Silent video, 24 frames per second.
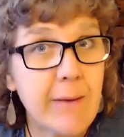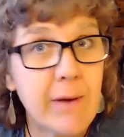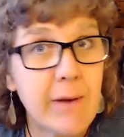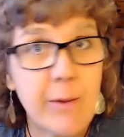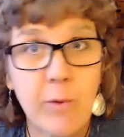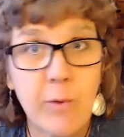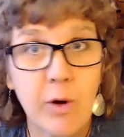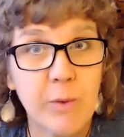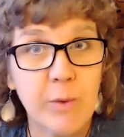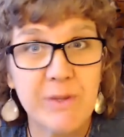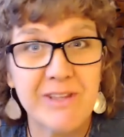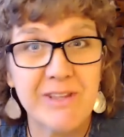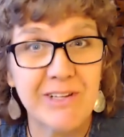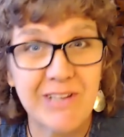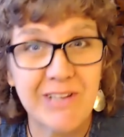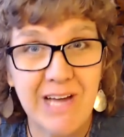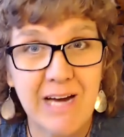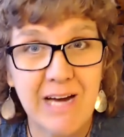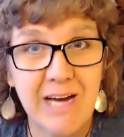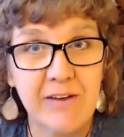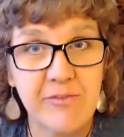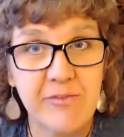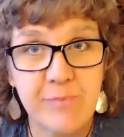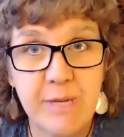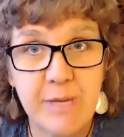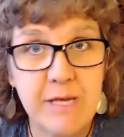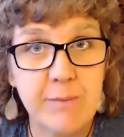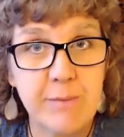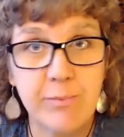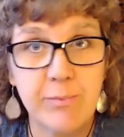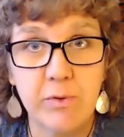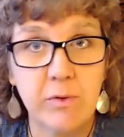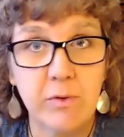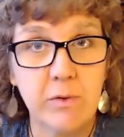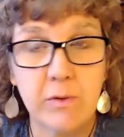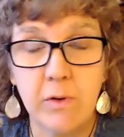I work with a lot of
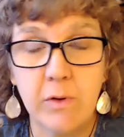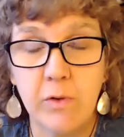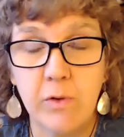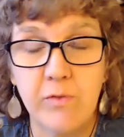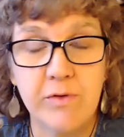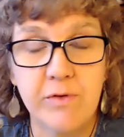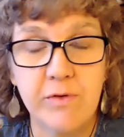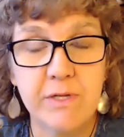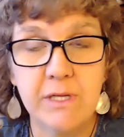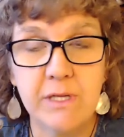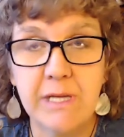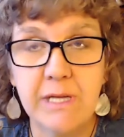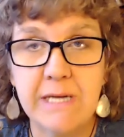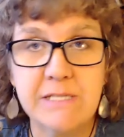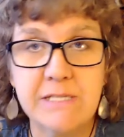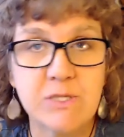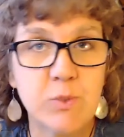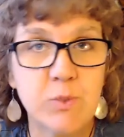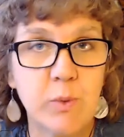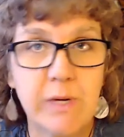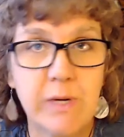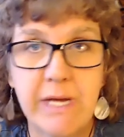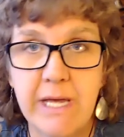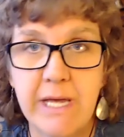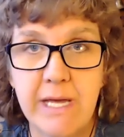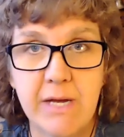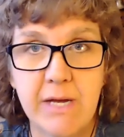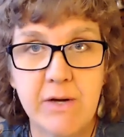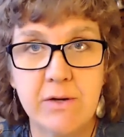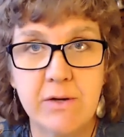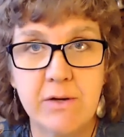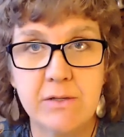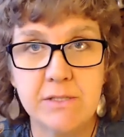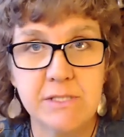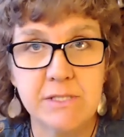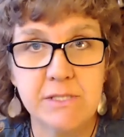people over the last 20
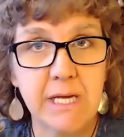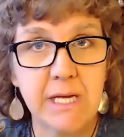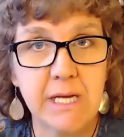years,